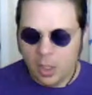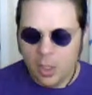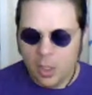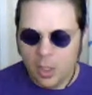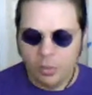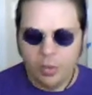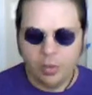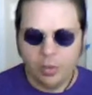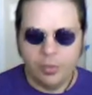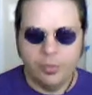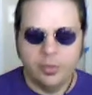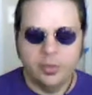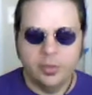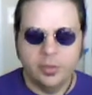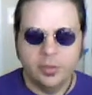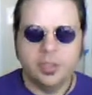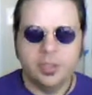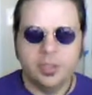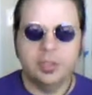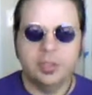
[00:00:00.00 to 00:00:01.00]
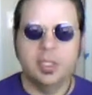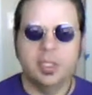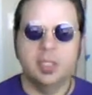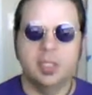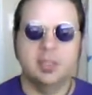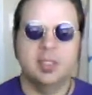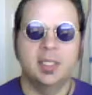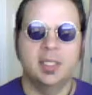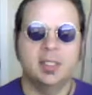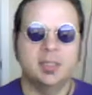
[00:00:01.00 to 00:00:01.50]
Well, Thursday
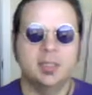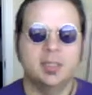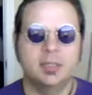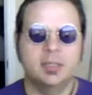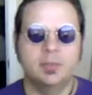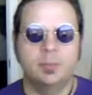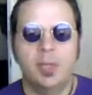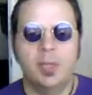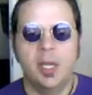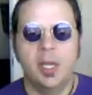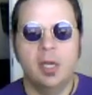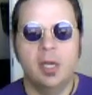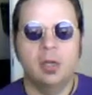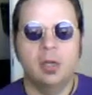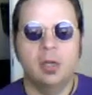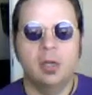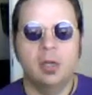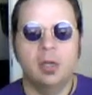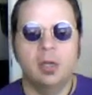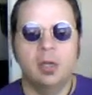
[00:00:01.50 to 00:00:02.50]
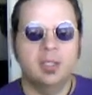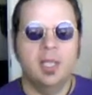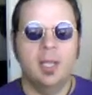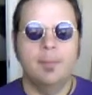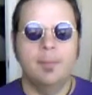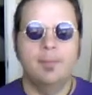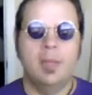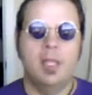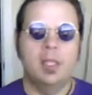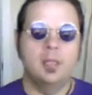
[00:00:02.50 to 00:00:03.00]
saw Texas narrowly
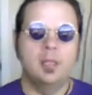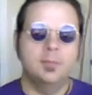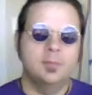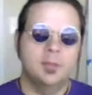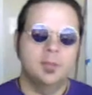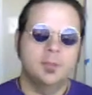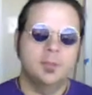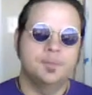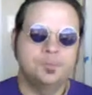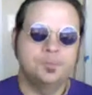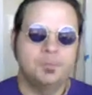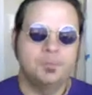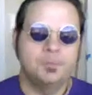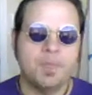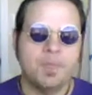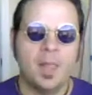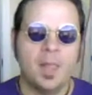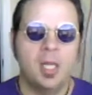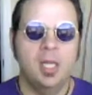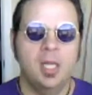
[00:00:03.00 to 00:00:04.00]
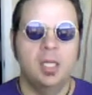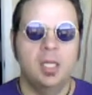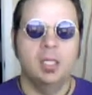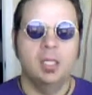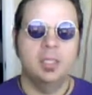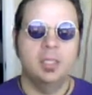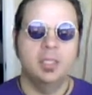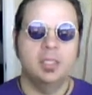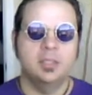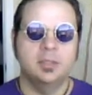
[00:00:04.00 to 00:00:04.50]
escape Ames
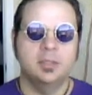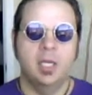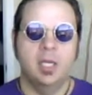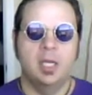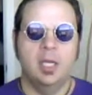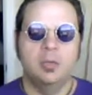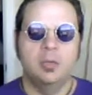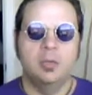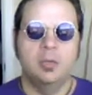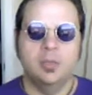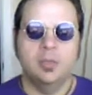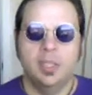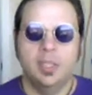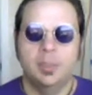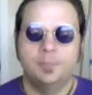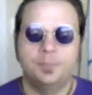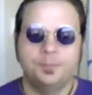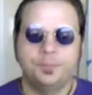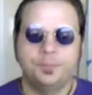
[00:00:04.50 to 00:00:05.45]
against Iowa State.